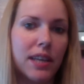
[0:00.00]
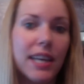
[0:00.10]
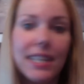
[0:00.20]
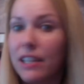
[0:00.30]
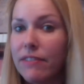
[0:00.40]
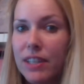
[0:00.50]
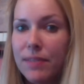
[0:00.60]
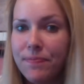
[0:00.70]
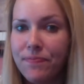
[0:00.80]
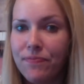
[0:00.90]
Kids loved
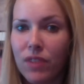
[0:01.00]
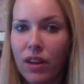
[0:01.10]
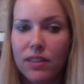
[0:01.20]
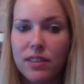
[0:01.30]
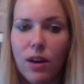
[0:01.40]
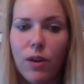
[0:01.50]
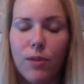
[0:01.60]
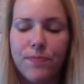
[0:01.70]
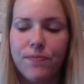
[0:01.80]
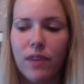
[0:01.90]
it. So
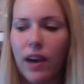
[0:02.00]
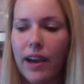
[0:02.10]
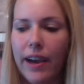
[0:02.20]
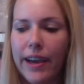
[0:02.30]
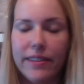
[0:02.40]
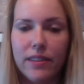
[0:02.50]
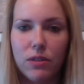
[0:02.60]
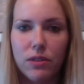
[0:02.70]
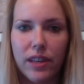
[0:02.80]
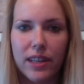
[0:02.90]
I
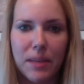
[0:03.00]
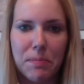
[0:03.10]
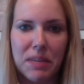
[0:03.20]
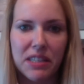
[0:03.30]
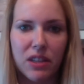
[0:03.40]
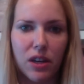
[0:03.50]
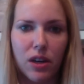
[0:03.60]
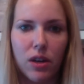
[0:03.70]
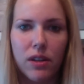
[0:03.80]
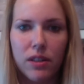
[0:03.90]
don't think they missed
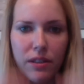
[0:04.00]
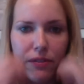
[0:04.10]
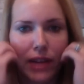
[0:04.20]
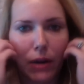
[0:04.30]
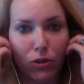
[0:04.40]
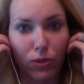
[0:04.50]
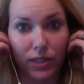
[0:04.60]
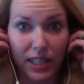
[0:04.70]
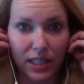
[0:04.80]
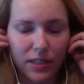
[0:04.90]
the flour
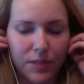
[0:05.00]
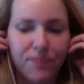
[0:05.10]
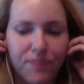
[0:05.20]
tortillas.